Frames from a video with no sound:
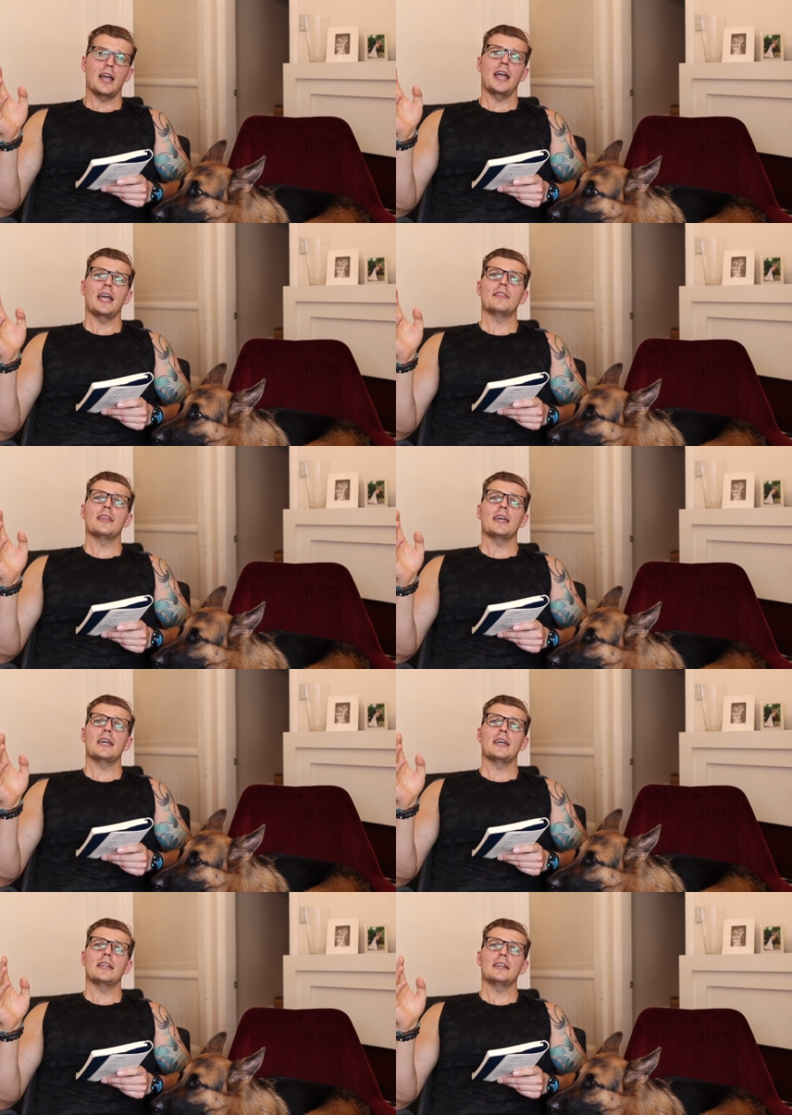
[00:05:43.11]
And
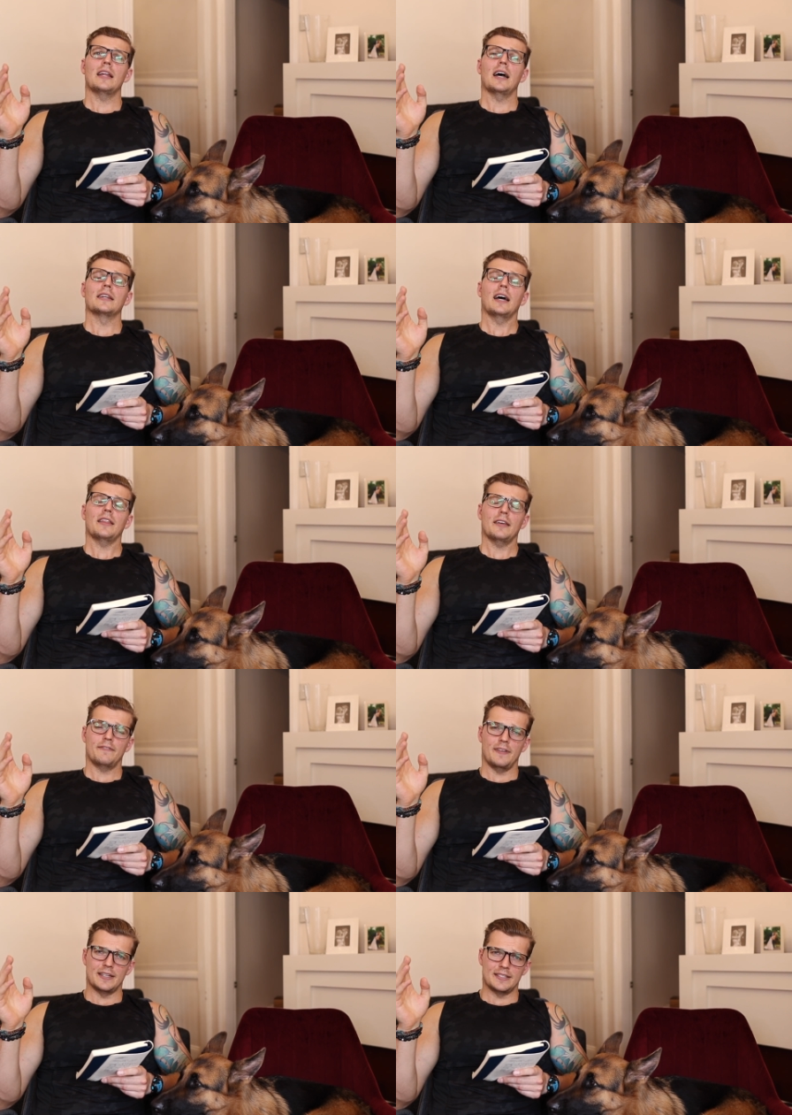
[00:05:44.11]
then
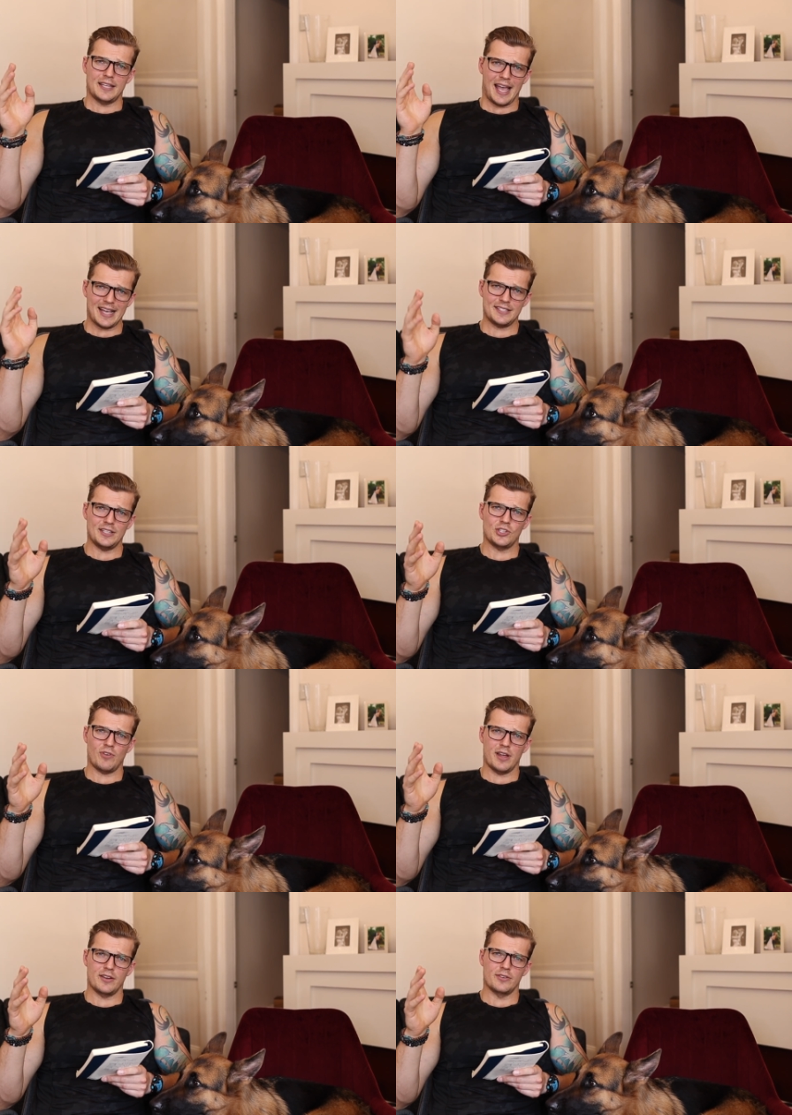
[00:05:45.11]
another fantastic
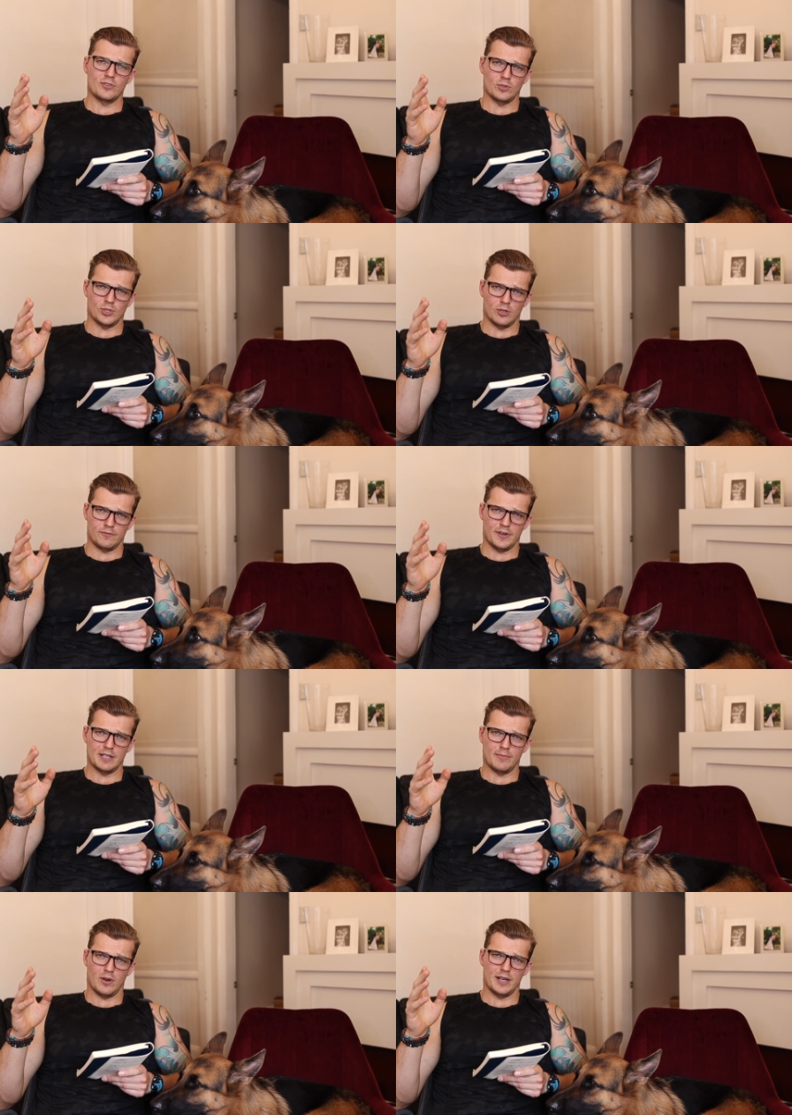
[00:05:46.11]
trainer who's also a
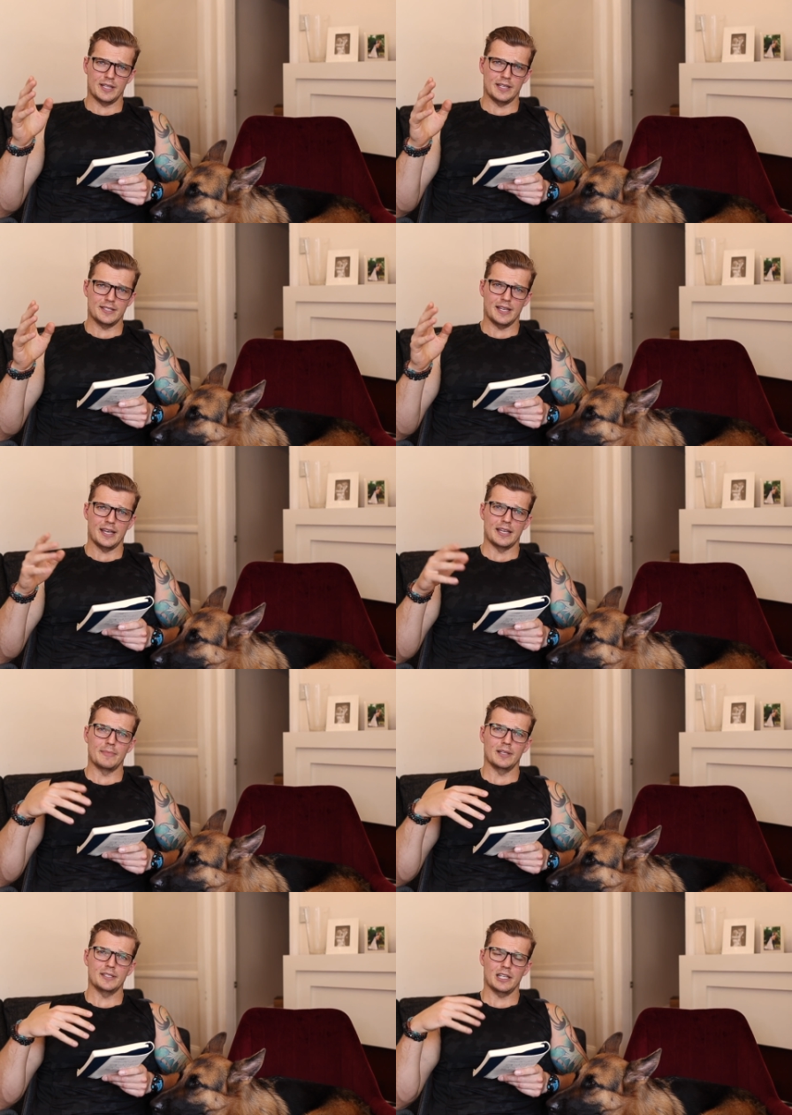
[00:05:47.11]
friend of mine is a
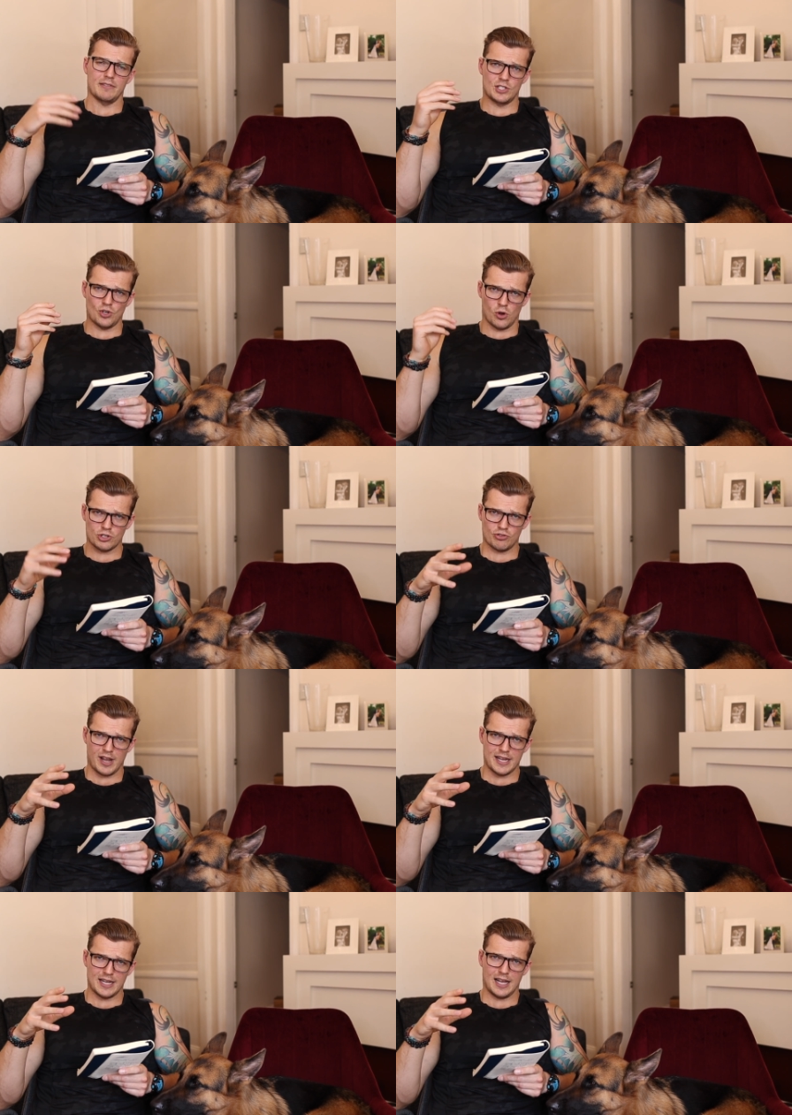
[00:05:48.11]
military dog
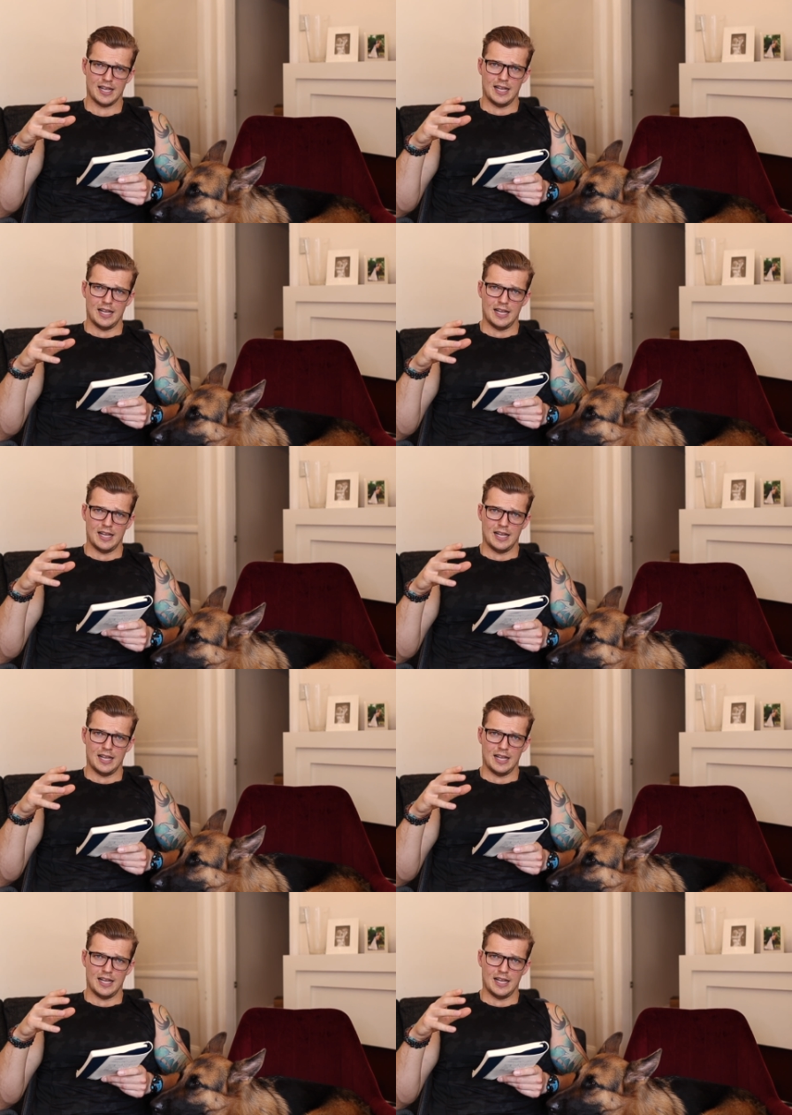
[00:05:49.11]
trainer.